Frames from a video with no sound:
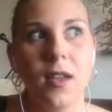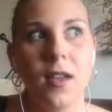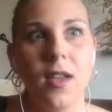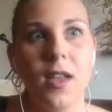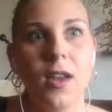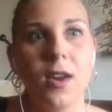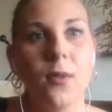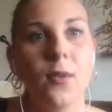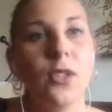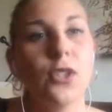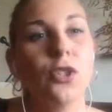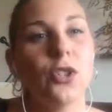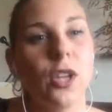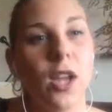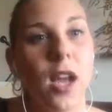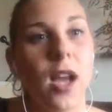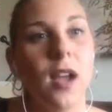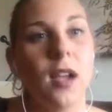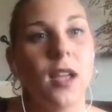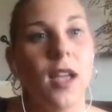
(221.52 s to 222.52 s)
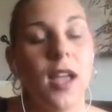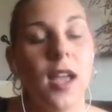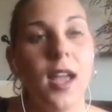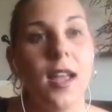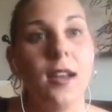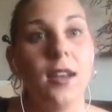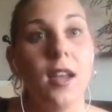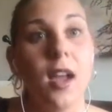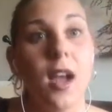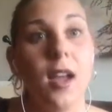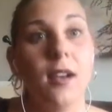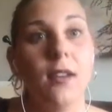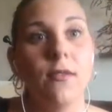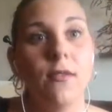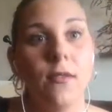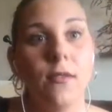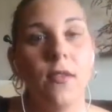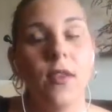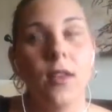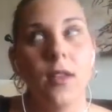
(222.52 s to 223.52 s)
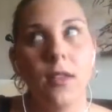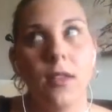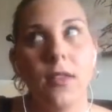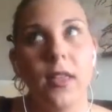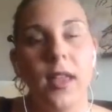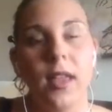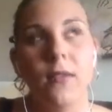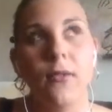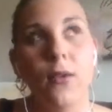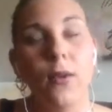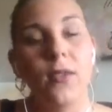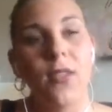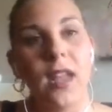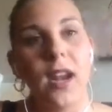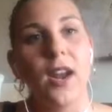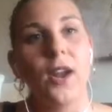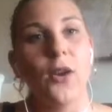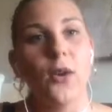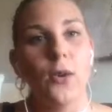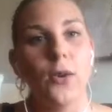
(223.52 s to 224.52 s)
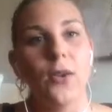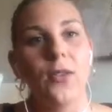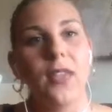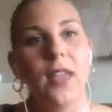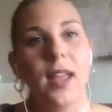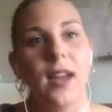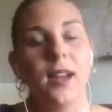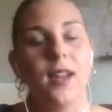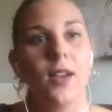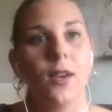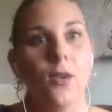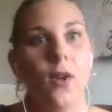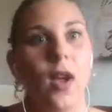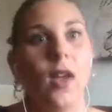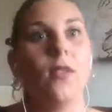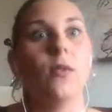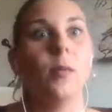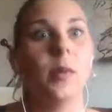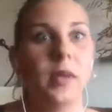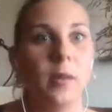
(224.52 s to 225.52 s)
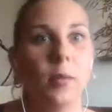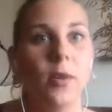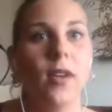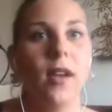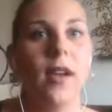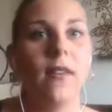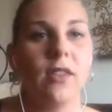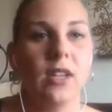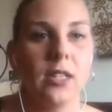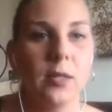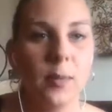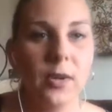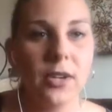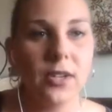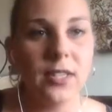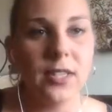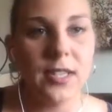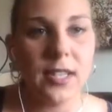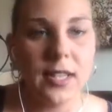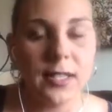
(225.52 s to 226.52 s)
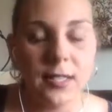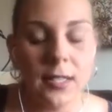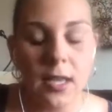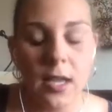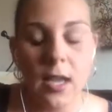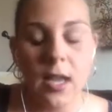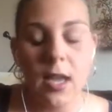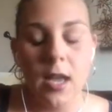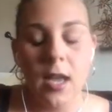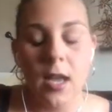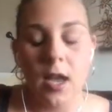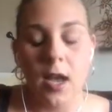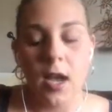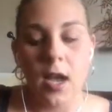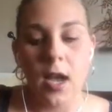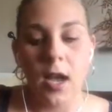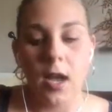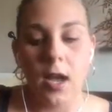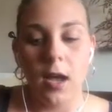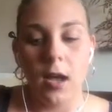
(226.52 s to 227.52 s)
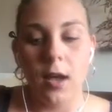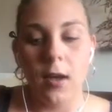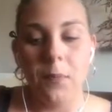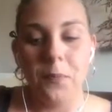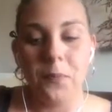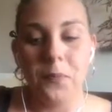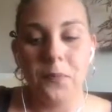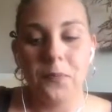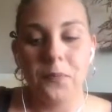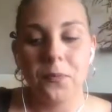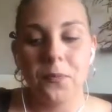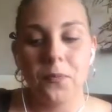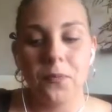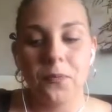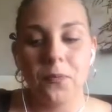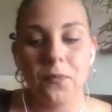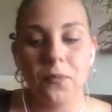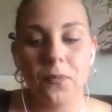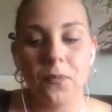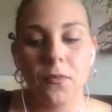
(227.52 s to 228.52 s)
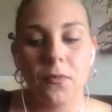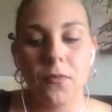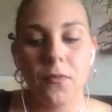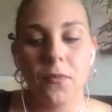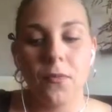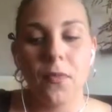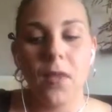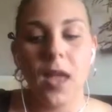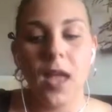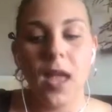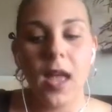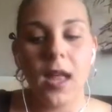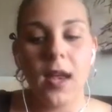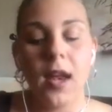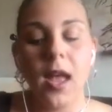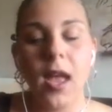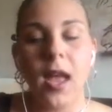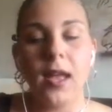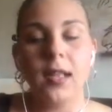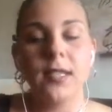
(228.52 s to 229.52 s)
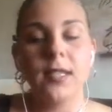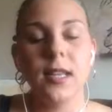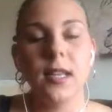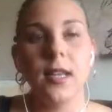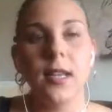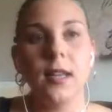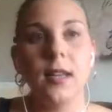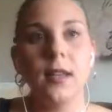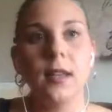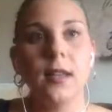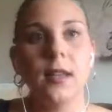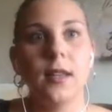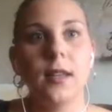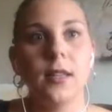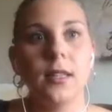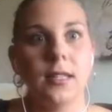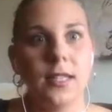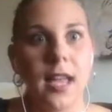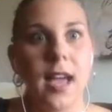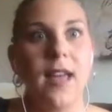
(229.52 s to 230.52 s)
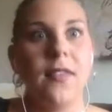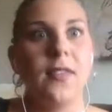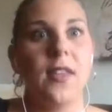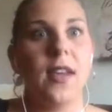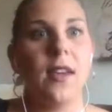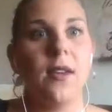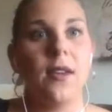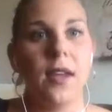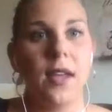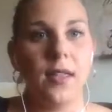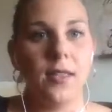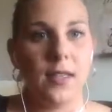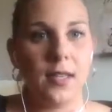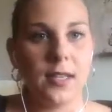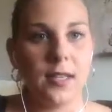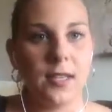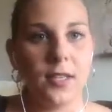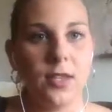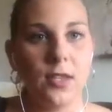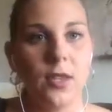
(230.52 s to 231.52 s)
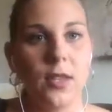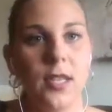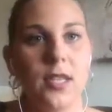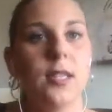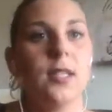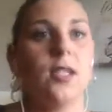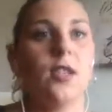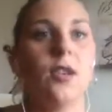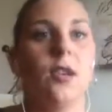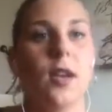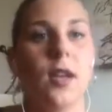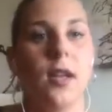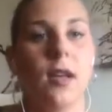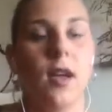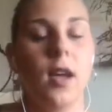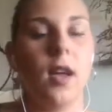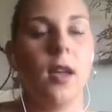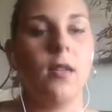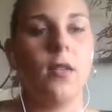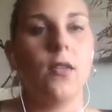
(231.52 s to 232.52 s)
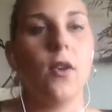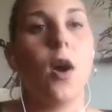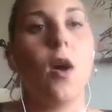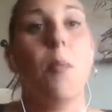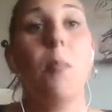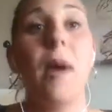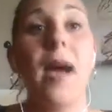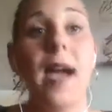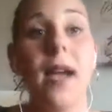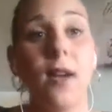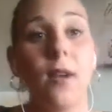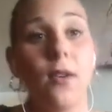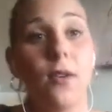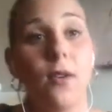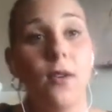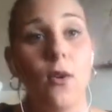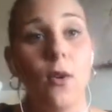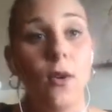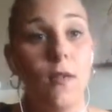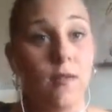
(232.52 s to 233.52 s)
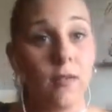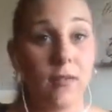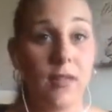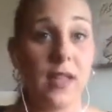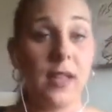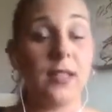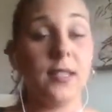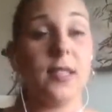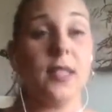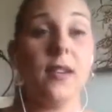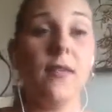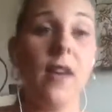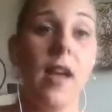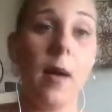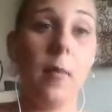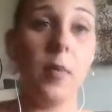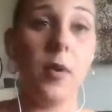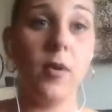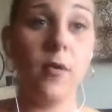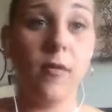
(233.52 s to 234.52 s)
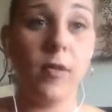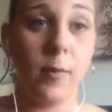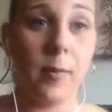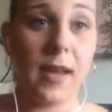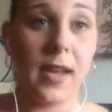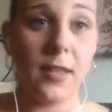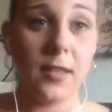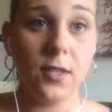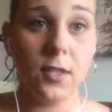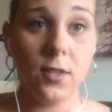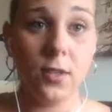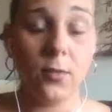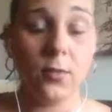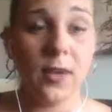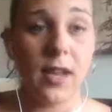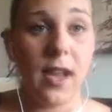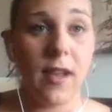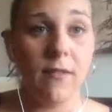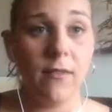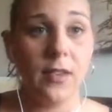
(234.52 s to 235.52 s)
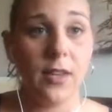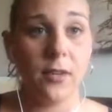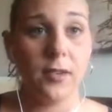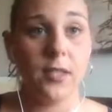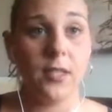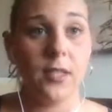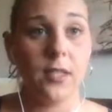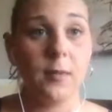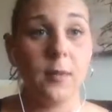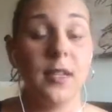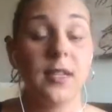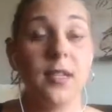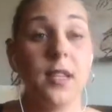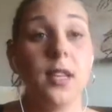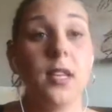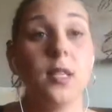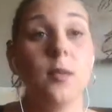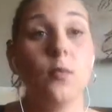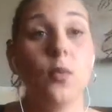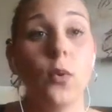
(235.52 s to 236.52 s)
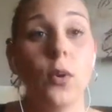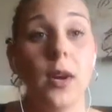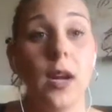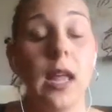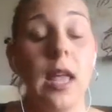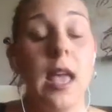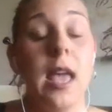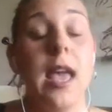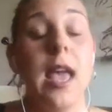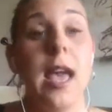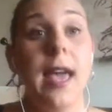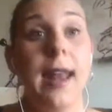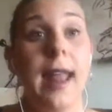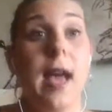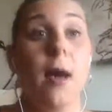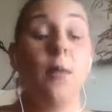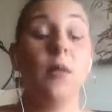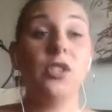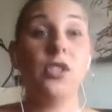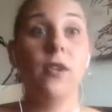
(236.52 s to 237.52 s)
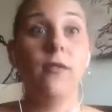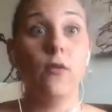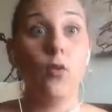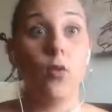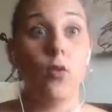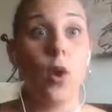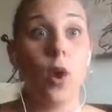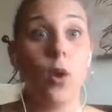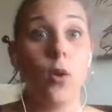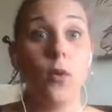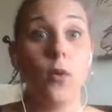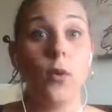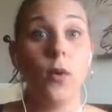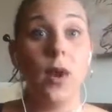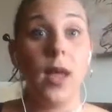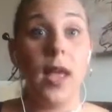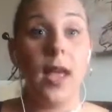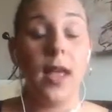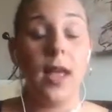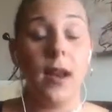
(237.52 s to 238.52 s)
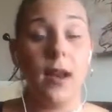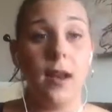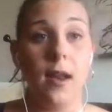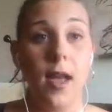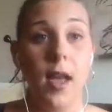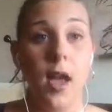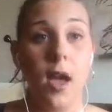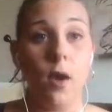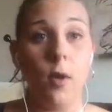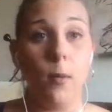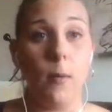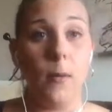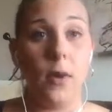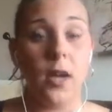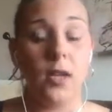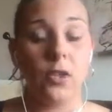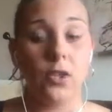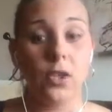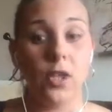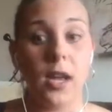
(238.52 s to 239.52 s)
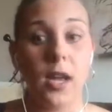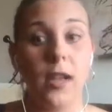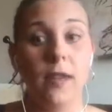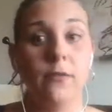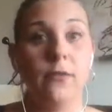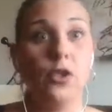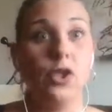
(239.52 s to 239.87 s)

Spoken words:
in shock and kind of thankful that I heard that, other people have experienced this. And as I sat there and listened to this, I thought back on all the things that have happened over the past 2.5 years since my son is born, and how much I've grown and how much I've